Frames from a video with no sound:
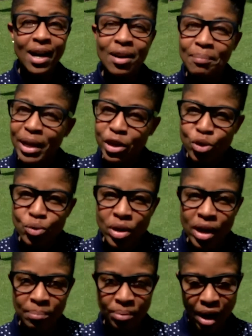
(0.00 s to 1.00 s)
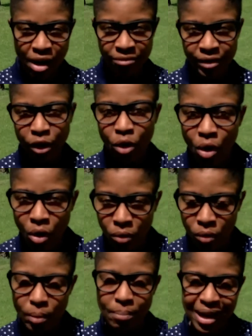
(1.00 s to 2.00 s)
uh, my new nonprofit called
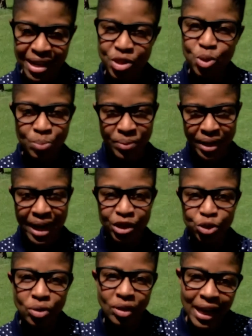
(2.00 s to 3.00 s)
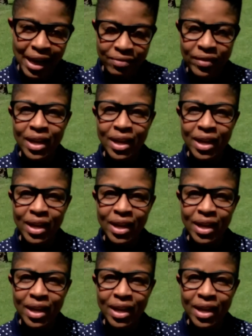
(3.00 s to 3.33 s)
My Supernatural Life.